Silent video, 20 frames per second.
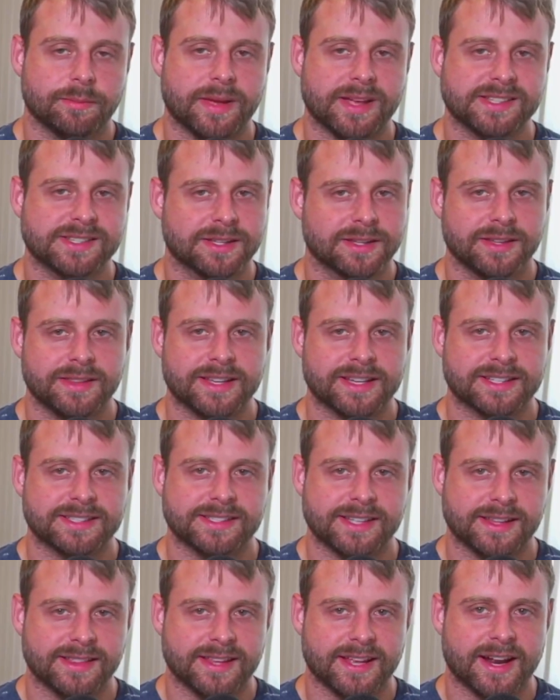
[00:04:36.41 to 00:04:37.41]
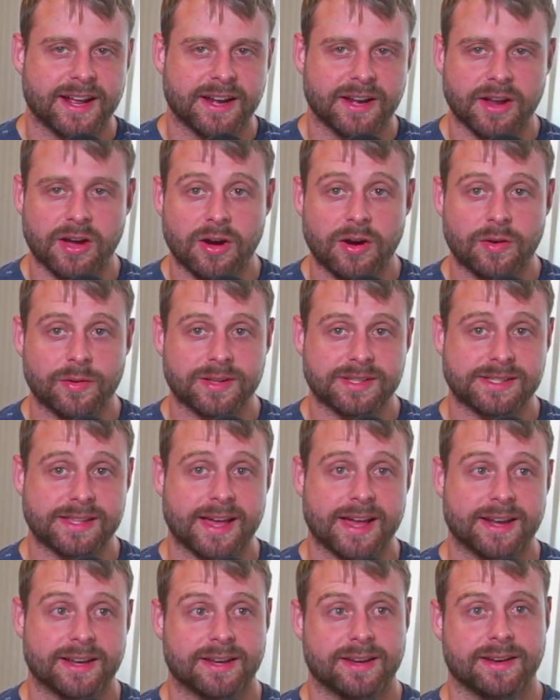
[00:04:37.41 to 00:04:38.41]
Basically the extent that I know is
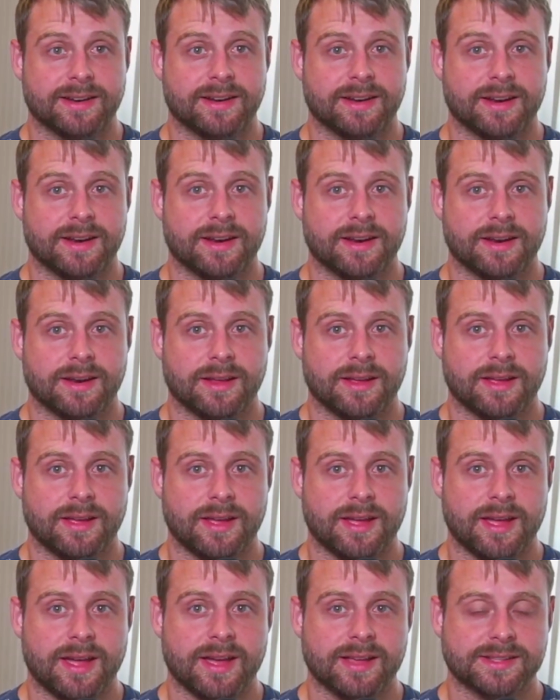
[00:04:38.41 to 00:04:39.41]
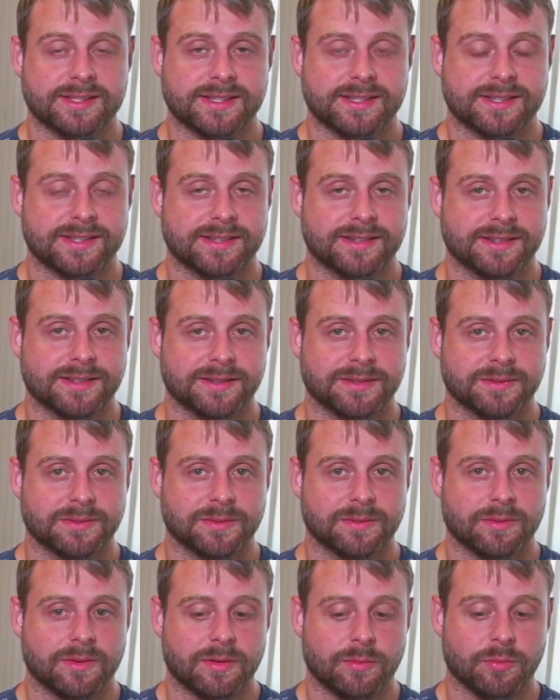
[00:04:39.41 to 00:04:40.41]
that it
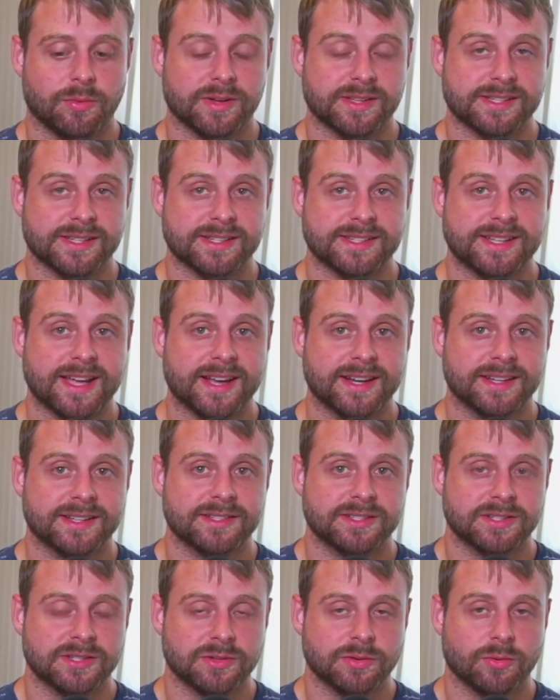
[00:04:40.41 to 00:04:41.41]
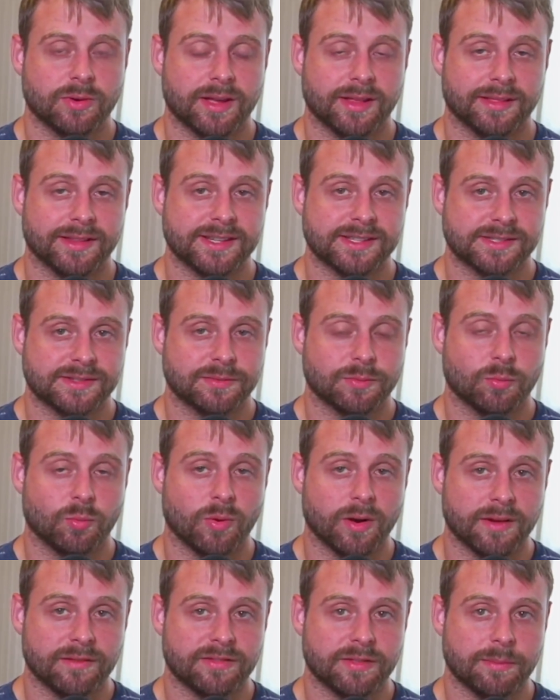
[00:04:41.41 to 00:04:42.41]
was intended to, at least
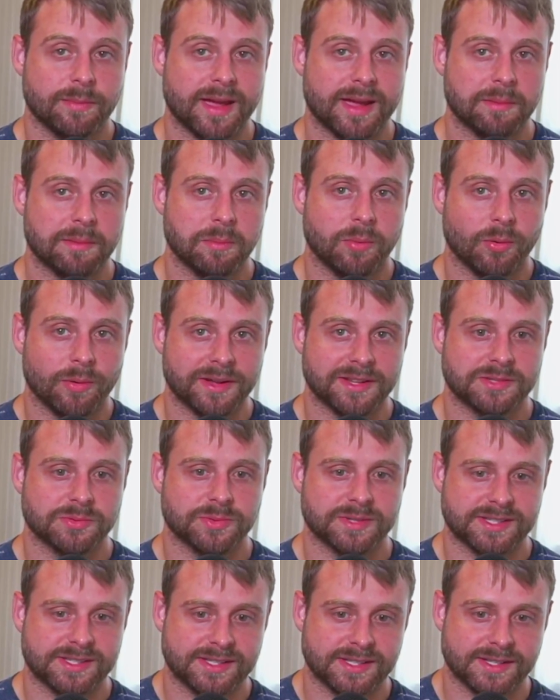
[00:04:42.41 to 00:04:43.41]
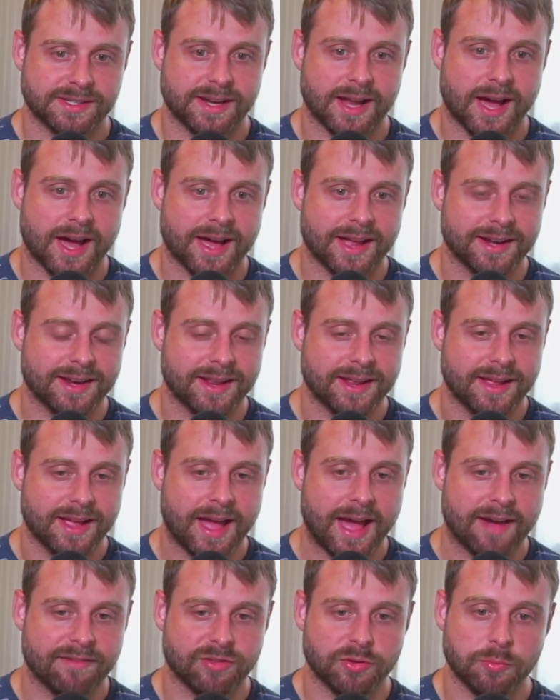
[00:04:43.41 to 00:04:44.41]
one of the main points was to not
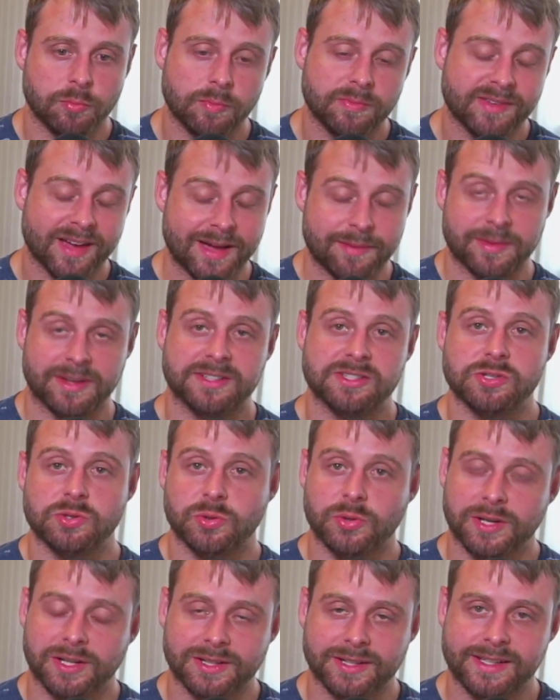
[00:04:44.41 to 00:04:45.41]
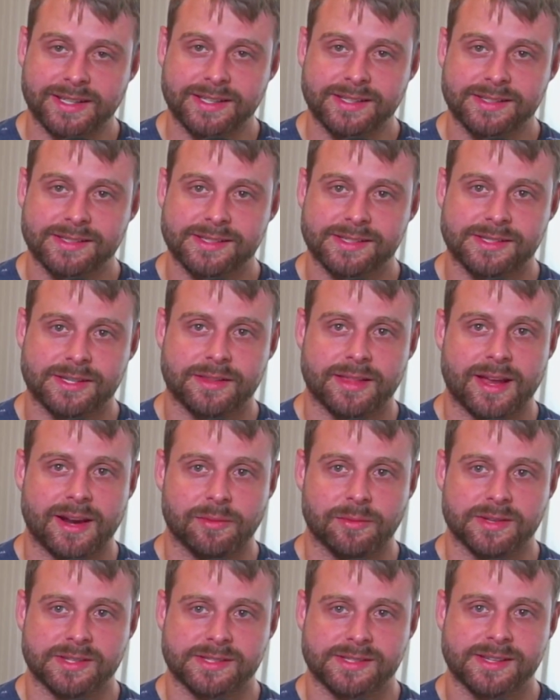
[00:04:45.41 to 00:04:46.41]
have you typing too quickly, so that it
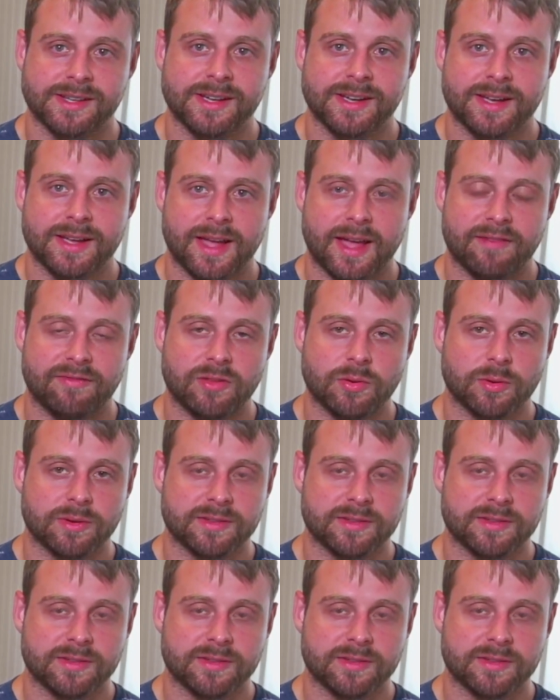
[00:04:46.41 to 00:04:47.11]
was, if you were